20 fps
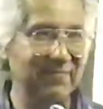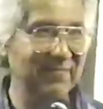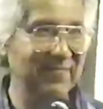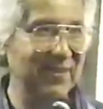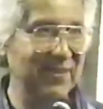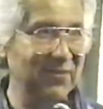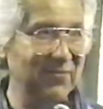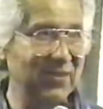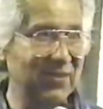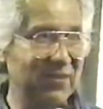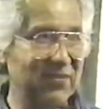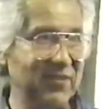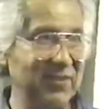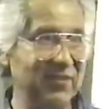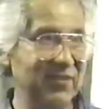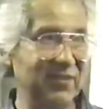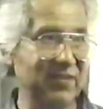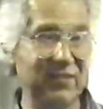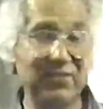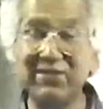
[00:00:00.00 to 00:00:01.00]
By the way,
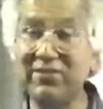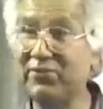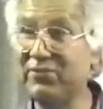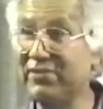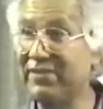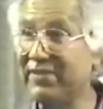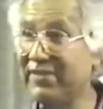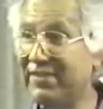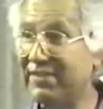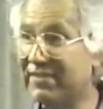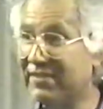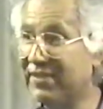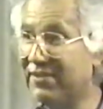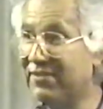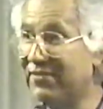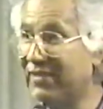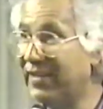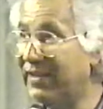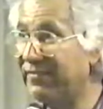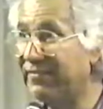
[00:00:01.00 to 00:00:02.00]
Christians know things. They
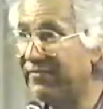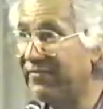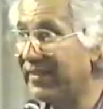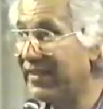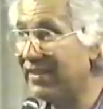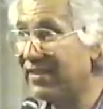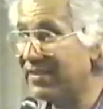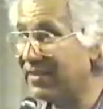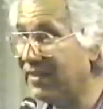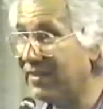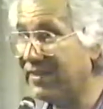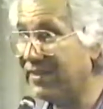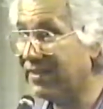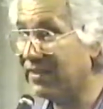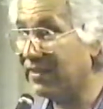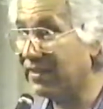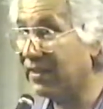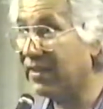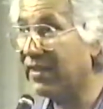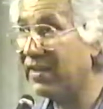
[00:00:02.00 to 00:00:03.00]
don't have faith in
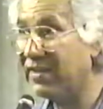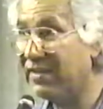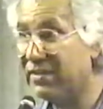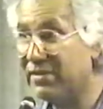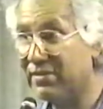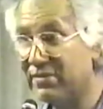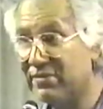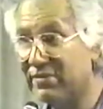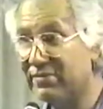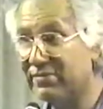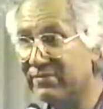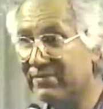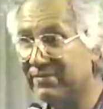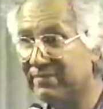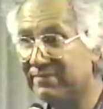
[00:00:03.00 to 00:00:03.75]
anything. They know.